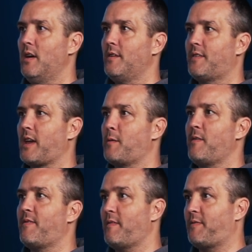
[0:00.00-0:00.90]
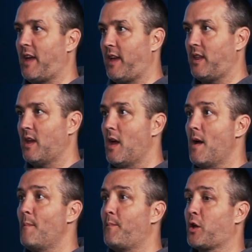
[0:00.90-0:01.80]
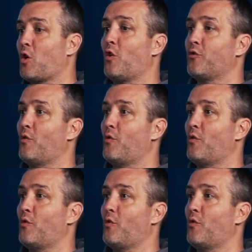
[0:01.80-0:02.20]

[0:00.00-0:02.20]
it's taking me 15 because